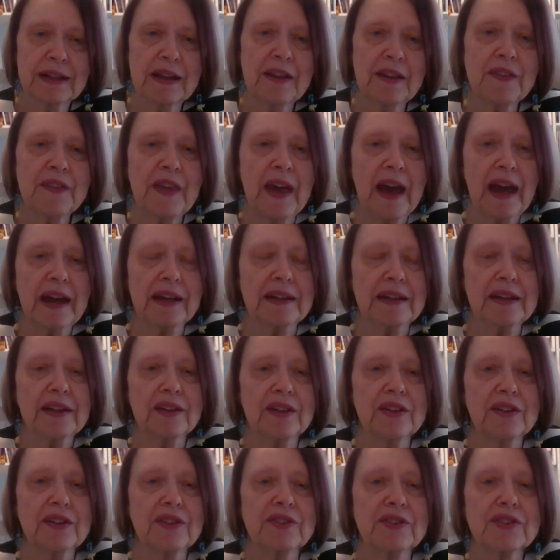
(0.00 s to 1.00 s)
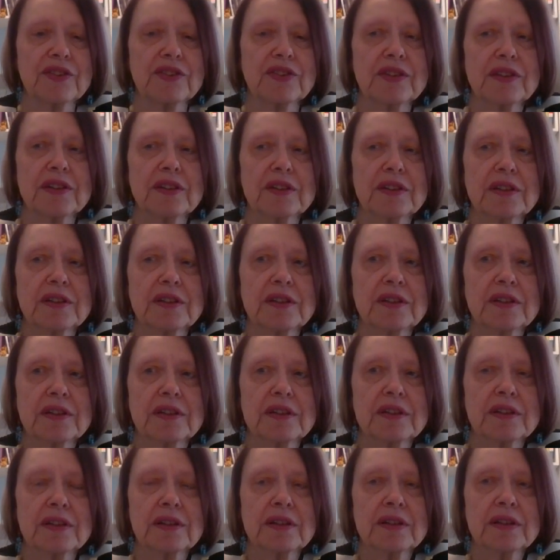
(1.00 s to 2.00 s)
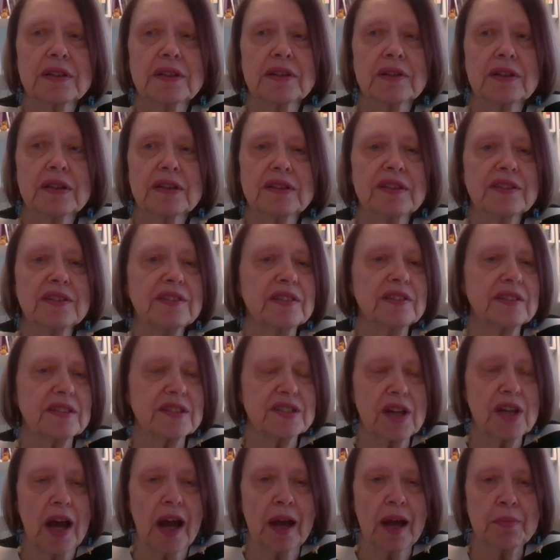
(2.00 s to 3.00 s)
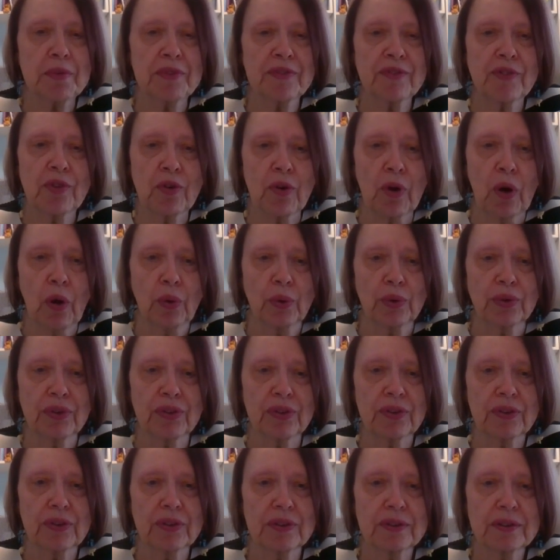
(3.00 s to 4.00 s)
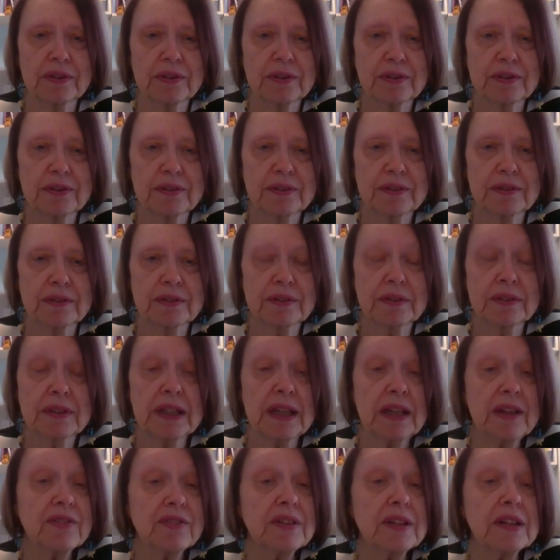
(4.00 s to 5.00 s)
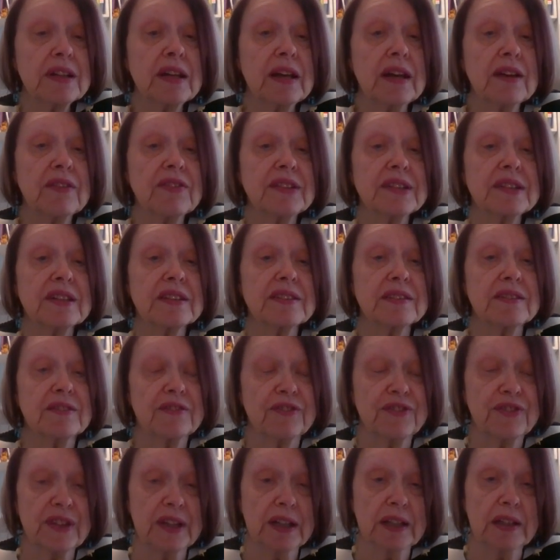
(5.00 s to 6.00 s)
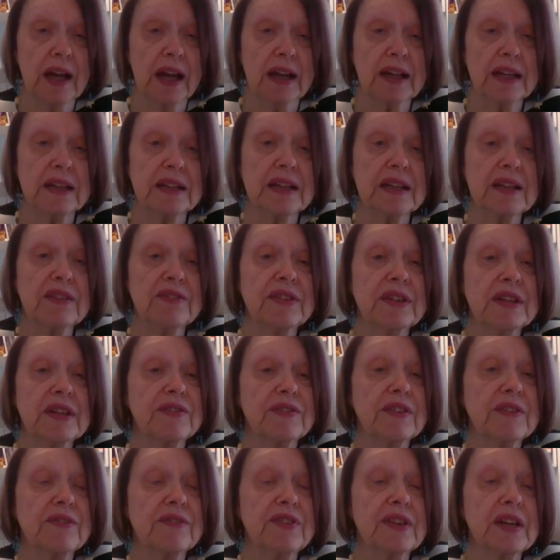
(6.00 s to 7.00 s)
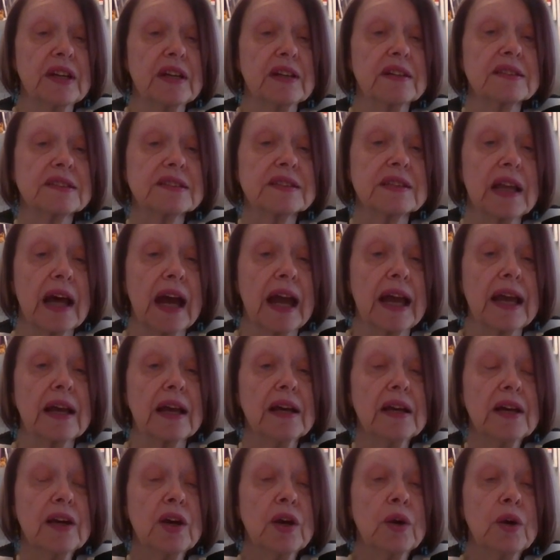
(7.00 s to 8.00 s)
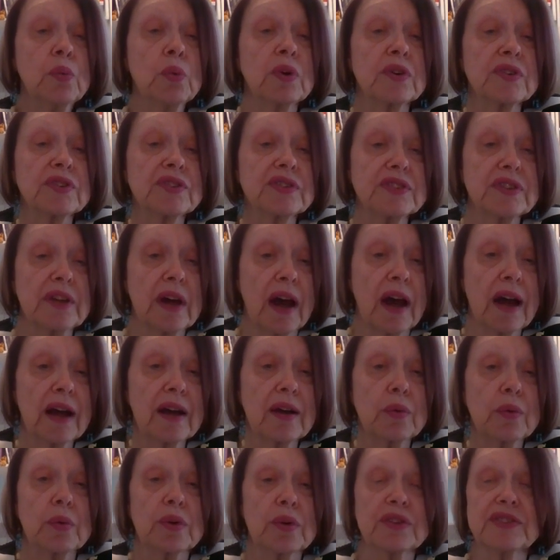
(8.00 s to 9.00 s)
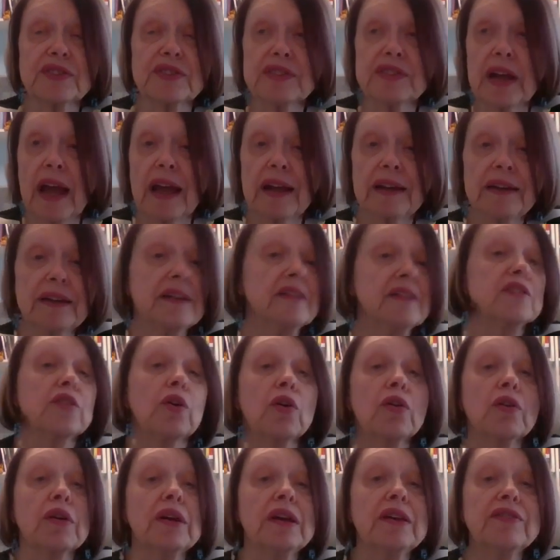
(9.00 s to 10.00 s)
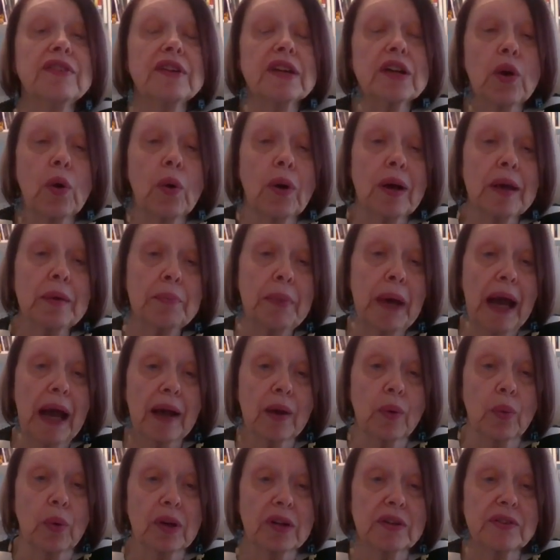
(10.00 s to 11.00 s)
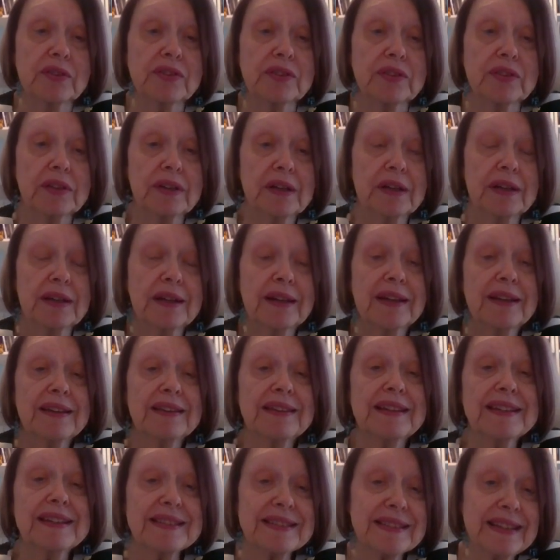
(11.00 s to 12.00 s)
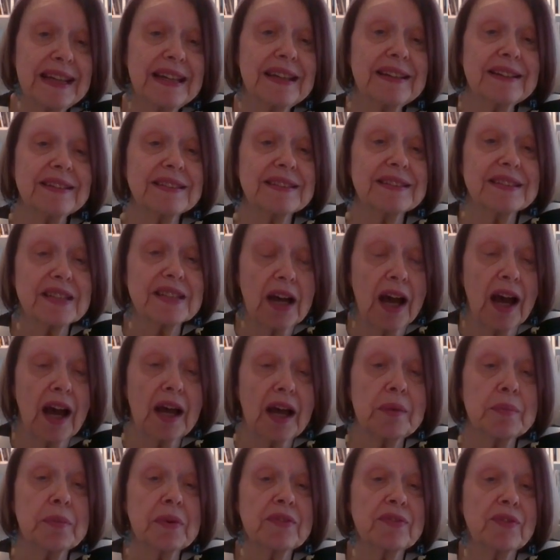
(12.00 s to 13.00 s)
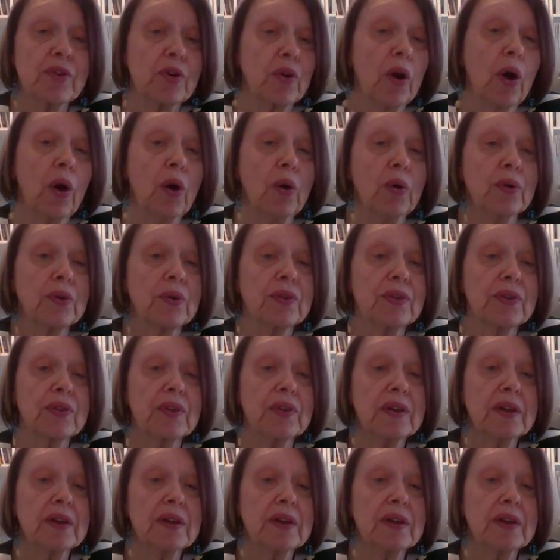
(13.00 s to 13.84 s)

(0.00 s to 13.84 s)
And that is, this is a time of growth, even if it doesn't feel like it, even if it feels like we're stuck, we're stagnant, or even going backwards. This is a time of growth.